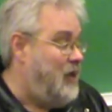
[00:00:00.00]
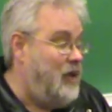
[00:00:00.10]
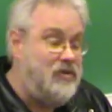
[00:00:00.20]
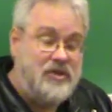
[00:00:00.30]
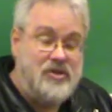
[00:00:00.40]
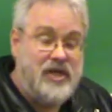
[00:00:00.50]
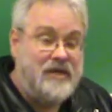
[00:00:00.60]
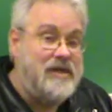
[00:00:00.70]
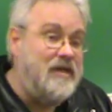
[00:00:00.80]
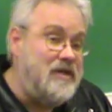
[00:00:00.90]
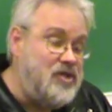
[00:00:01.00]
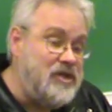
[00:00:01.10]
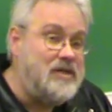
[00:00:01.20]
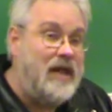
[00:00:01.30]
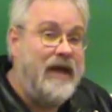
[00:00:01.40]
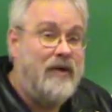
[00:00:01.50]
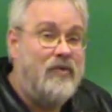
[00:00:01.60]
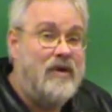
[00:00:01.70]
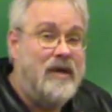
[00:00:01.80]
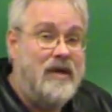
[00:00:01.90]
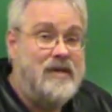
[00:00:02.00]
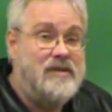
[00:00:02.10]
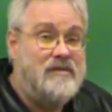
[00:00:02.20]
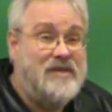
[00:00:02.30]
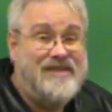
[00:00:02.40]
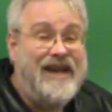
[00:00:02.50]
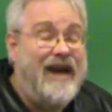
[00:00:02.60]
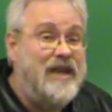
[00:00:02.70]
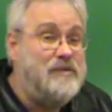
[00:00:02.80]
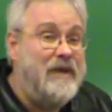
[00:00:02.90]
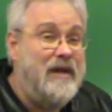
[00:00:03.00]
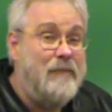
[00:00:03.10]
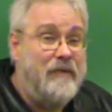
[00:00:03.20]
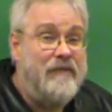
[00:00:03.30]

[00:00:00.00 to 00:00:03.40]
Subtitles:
He was suggesting that just like an organism, society is made up